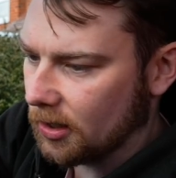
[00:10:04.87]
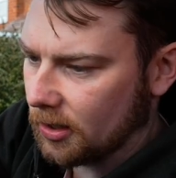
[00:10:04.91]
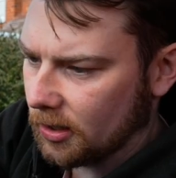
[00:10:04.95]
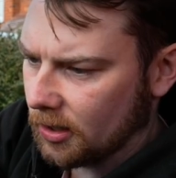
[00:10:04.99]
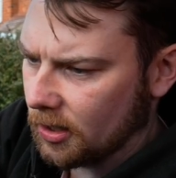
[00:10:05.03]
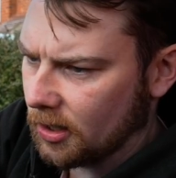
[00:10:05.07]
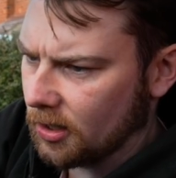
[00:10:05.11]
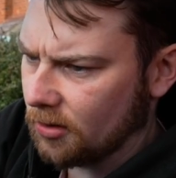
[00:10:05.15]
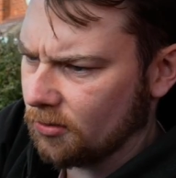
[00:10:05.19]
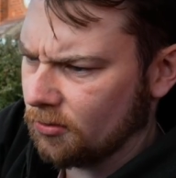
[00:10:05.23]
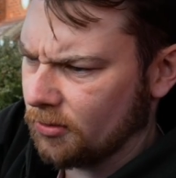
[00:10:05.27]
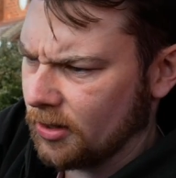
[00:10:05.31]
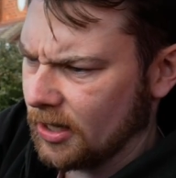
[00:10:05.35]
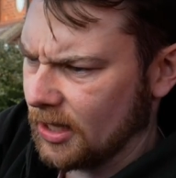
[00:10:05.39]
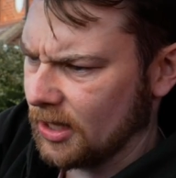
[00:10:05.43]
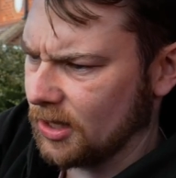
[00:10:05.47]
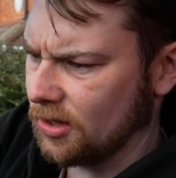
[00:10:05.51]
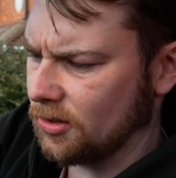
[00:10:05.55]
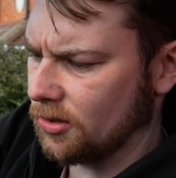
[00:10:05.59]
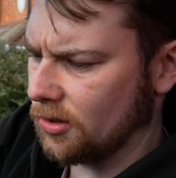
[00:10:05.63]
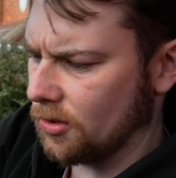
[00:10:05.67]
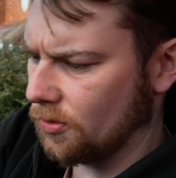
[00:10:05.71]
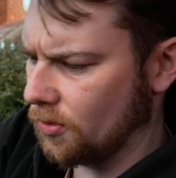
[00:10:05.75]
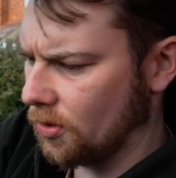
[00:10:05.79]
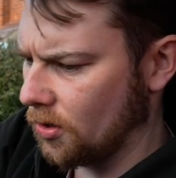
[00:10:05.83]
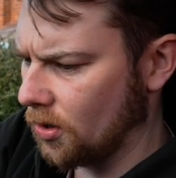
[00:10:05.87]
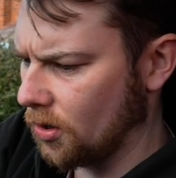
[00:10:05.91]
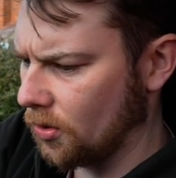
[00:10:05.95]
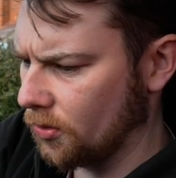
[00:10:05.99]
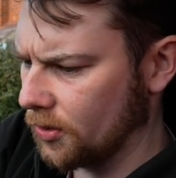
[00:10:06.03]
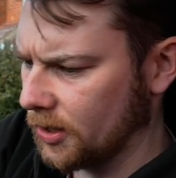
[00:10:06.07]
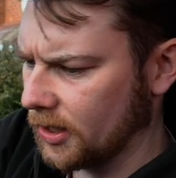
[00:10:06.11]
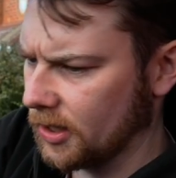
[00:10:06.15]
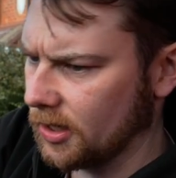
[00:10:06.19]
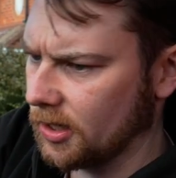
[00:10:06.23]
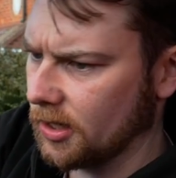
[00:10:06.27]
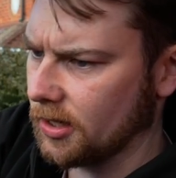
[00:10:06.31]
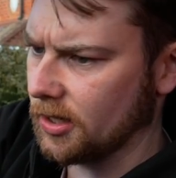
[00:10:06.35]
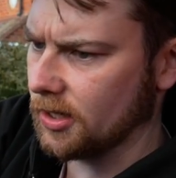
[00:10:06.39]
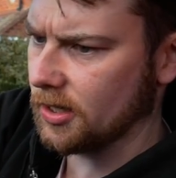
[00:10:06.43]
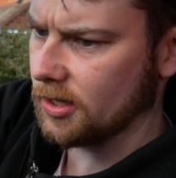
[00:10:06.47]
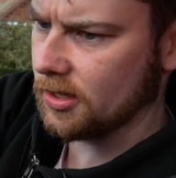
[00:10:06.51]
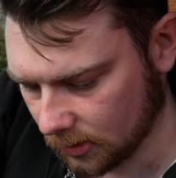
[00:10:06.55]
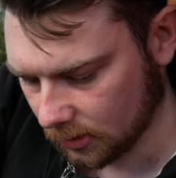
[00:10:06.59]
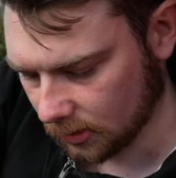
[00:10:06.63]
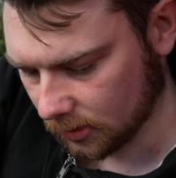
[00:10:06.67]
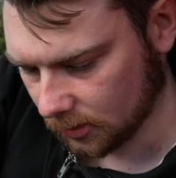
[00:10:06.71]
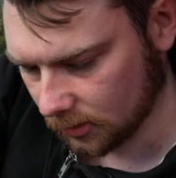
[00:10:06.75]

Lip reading: I can't really do it while holding it like this.